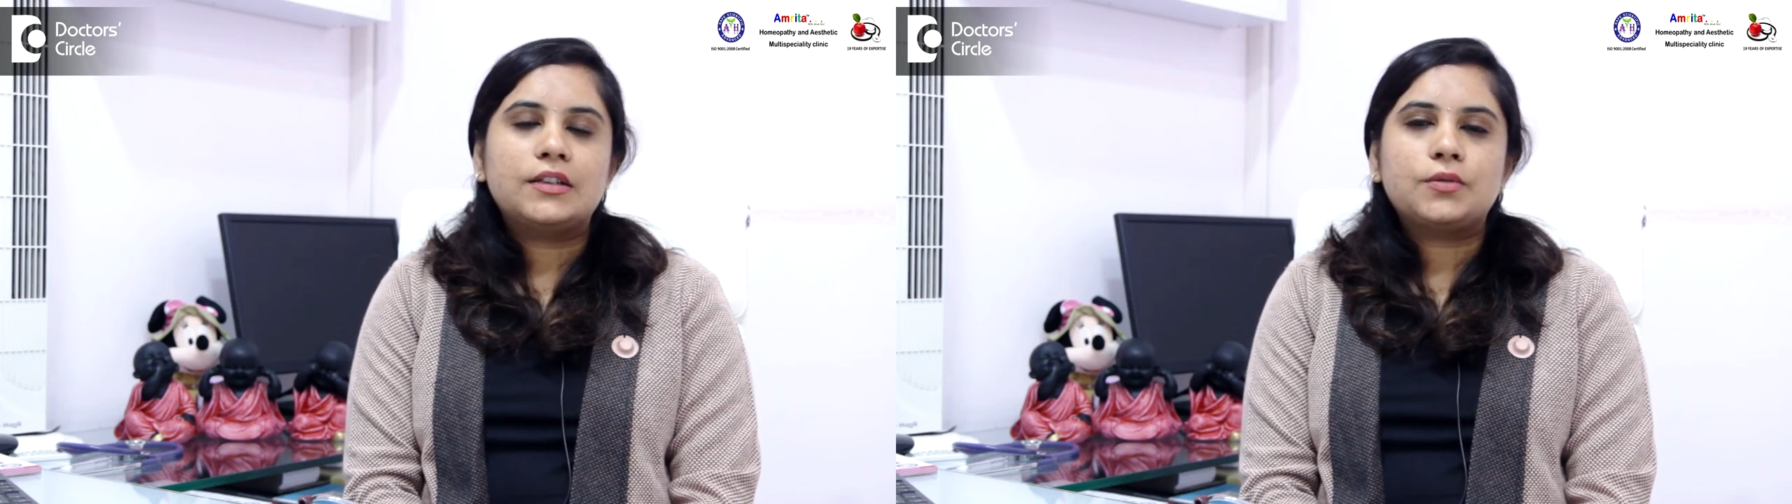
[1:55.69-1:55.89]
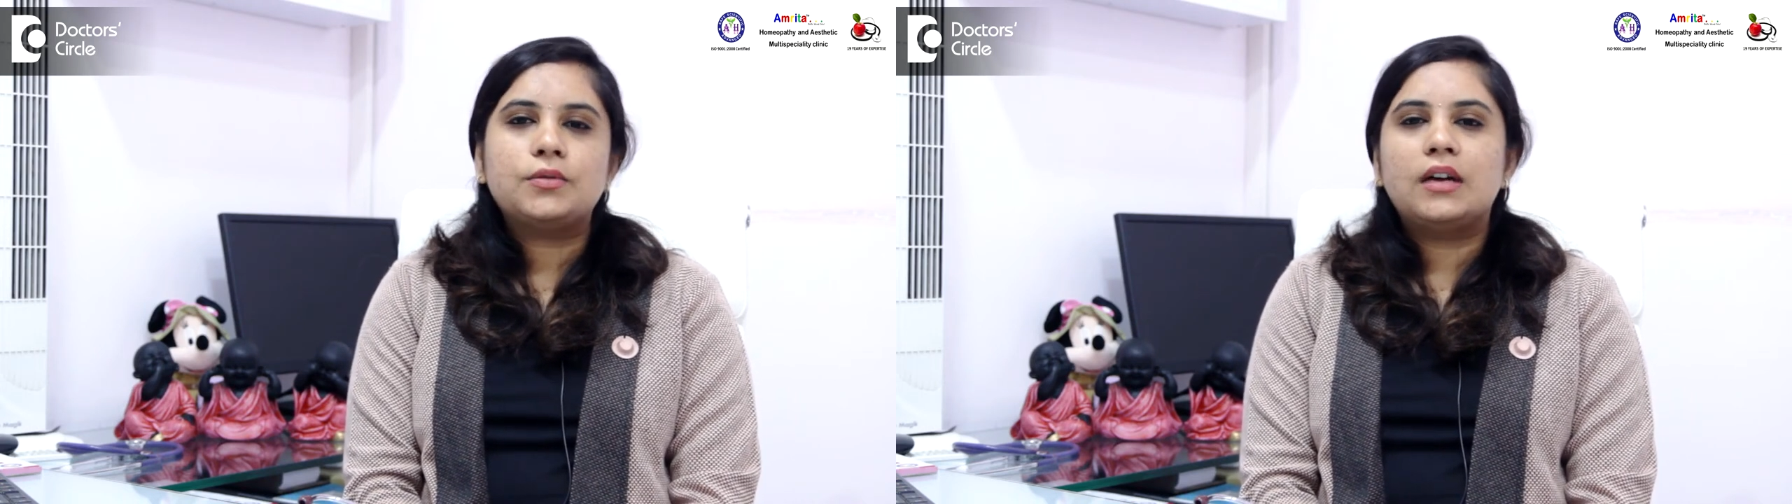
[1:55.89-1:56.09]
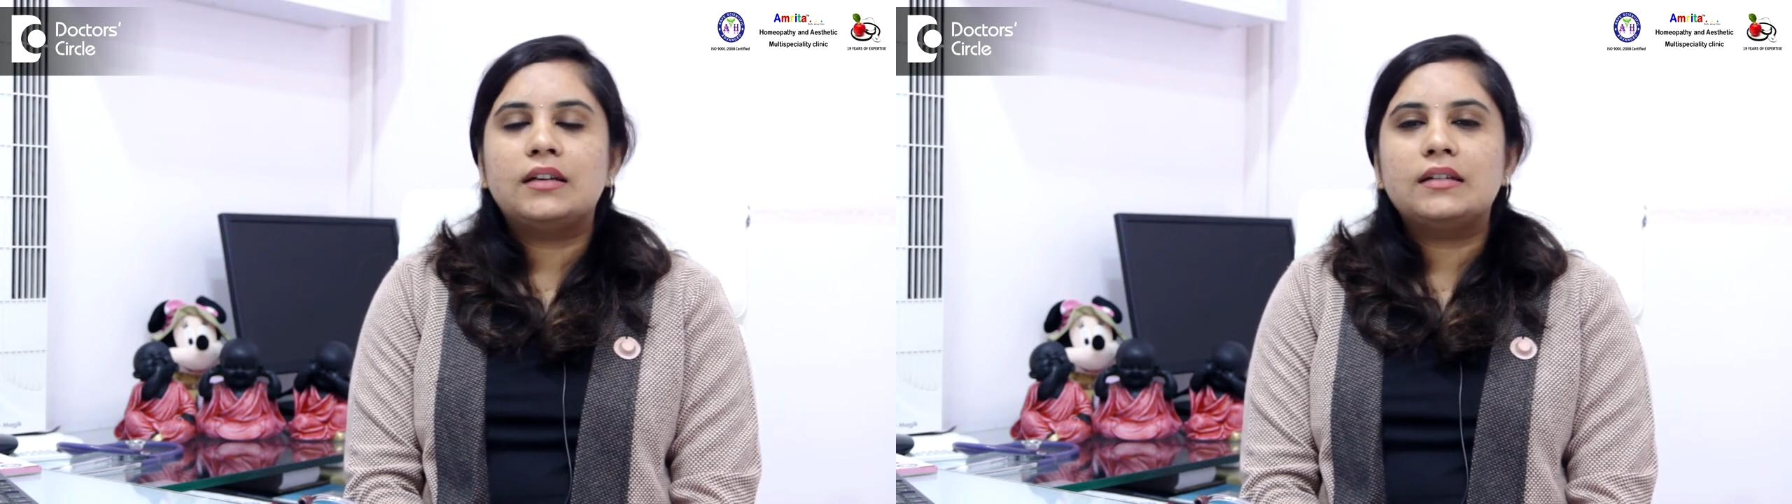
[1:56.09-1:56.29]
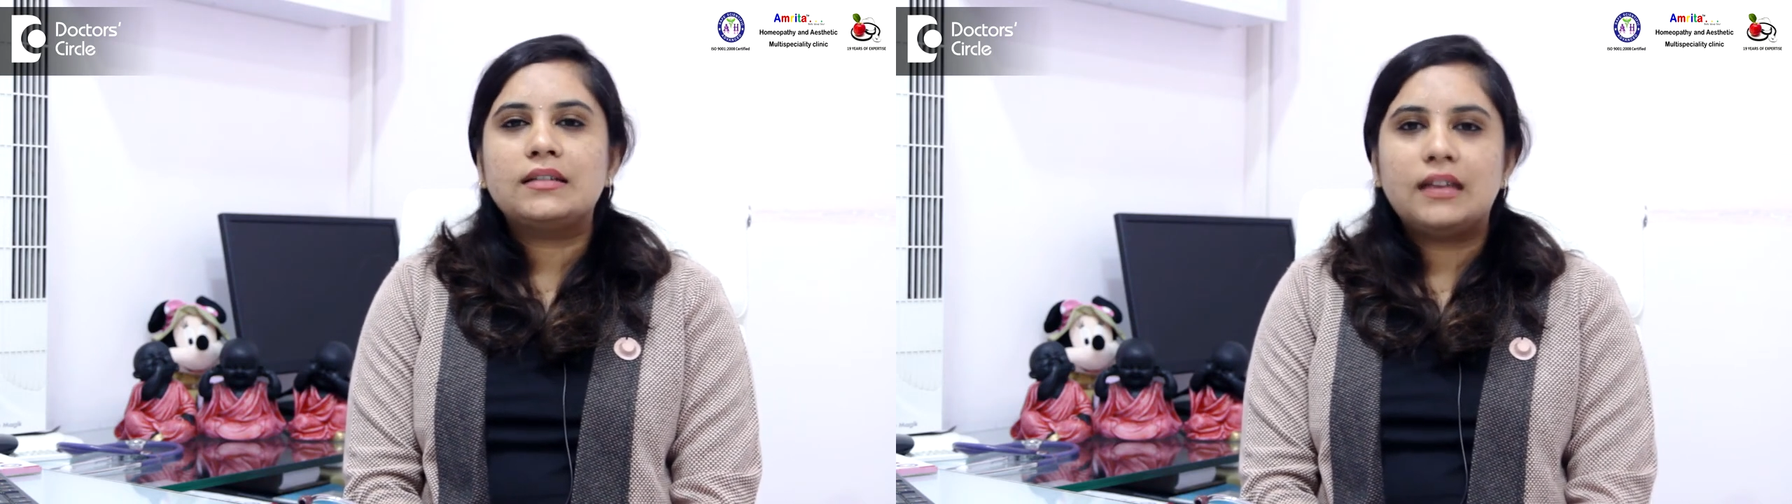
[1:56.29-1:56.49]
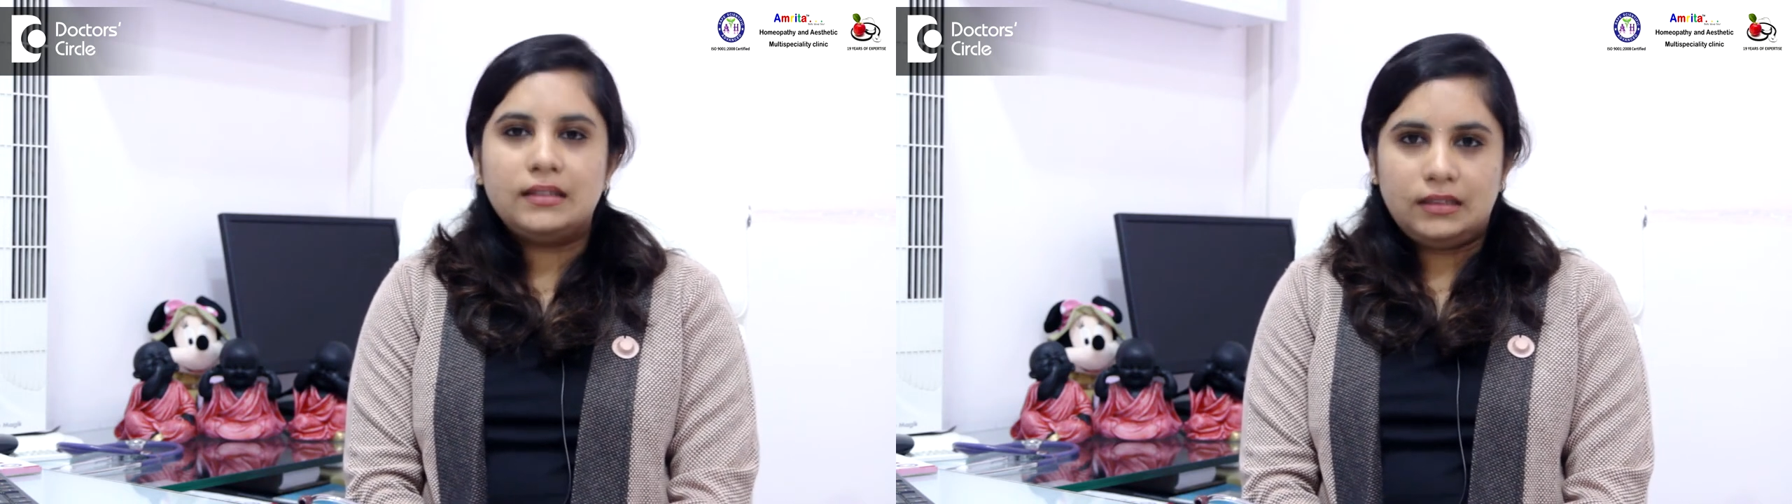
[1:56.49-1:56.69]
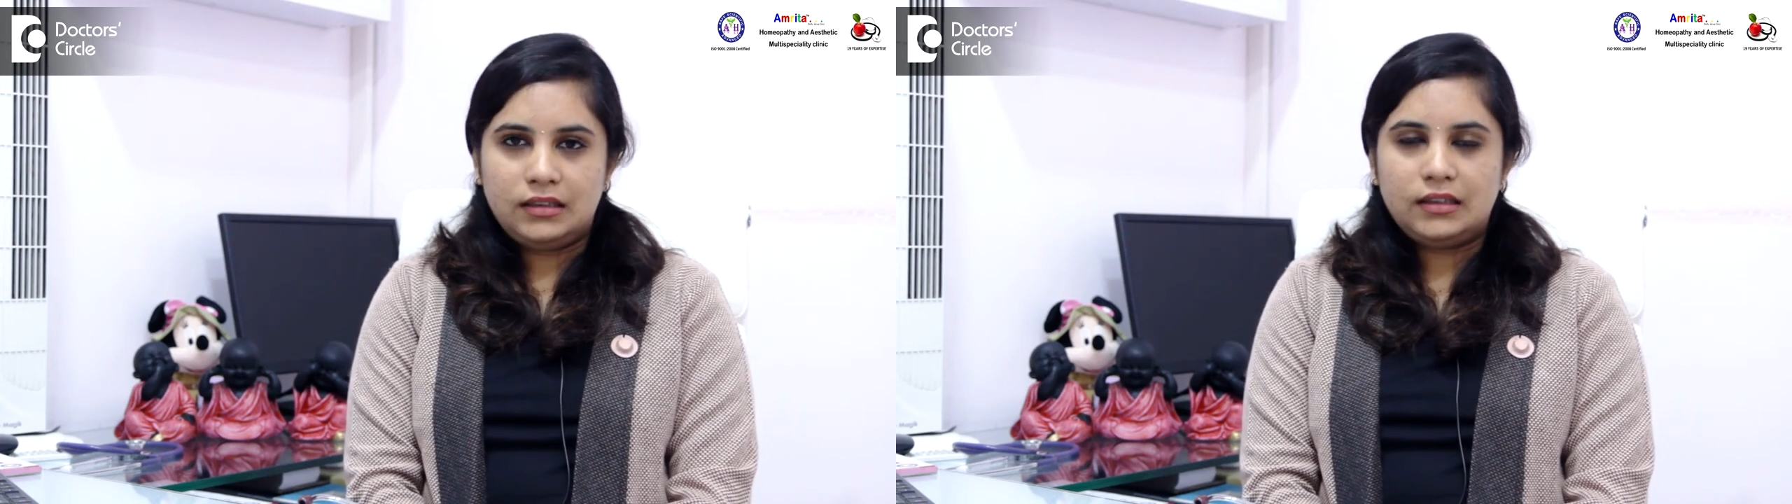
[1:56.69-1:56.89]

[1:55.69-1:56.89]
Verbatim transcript: is to understand